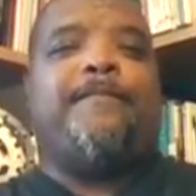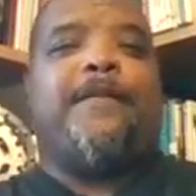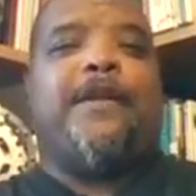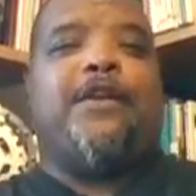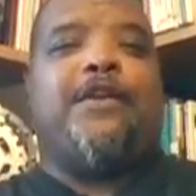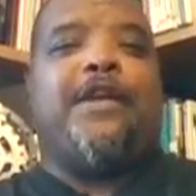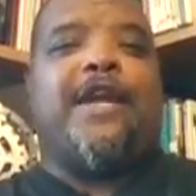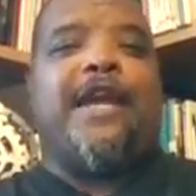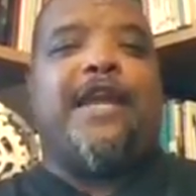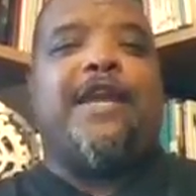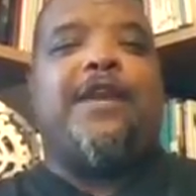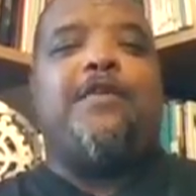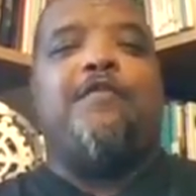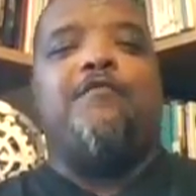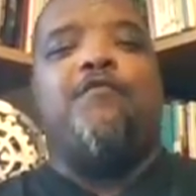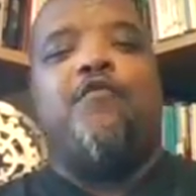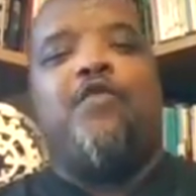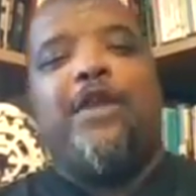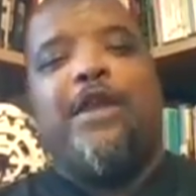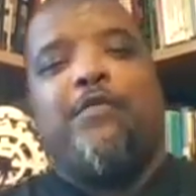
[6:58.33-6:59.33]
Okay,
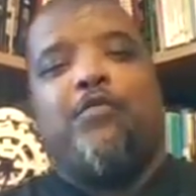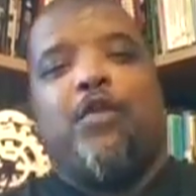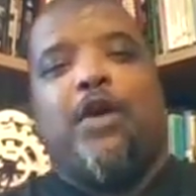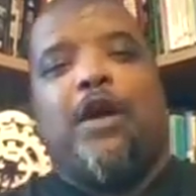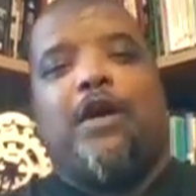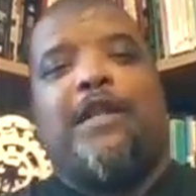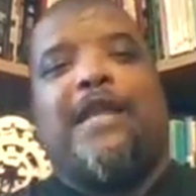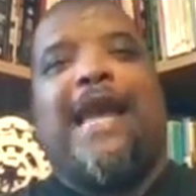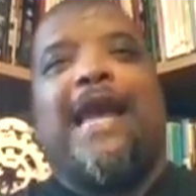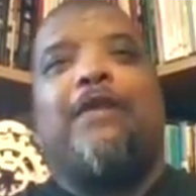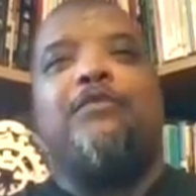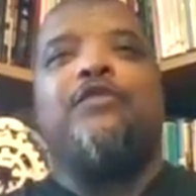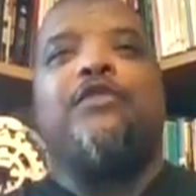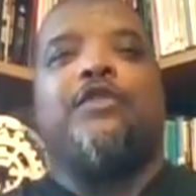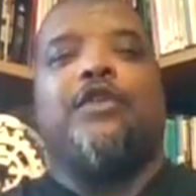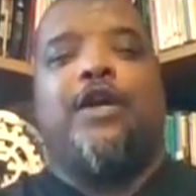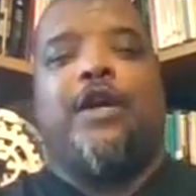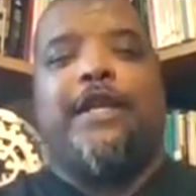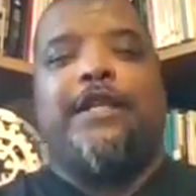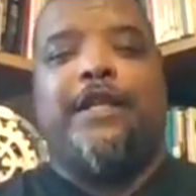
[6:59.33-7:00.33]
meanwhile,
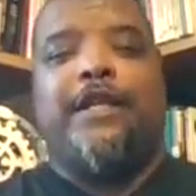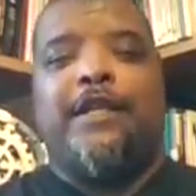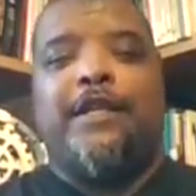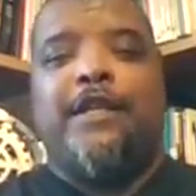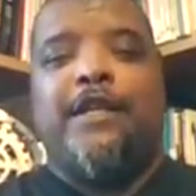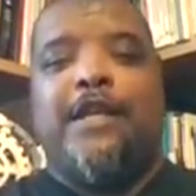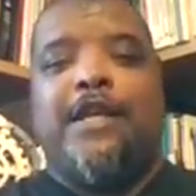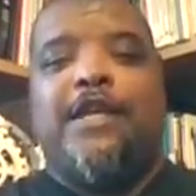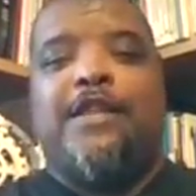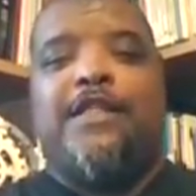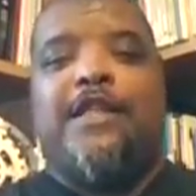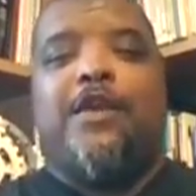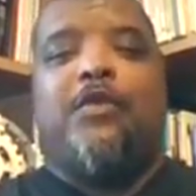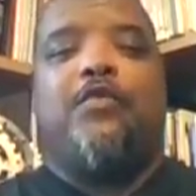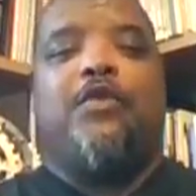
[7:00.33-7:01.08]
outside there